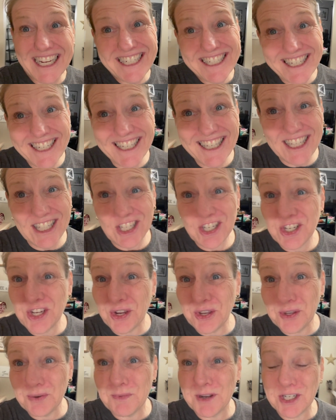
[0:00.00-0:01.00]
didn't get to
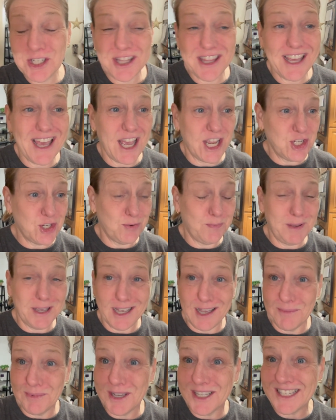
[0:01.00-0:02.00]
show you much of the Azure
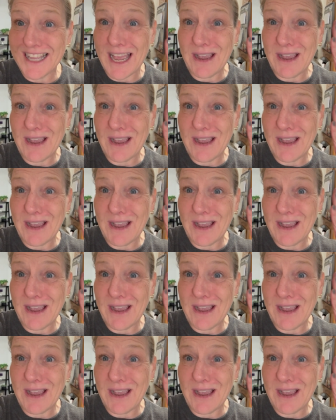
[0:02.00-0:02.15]
pickup because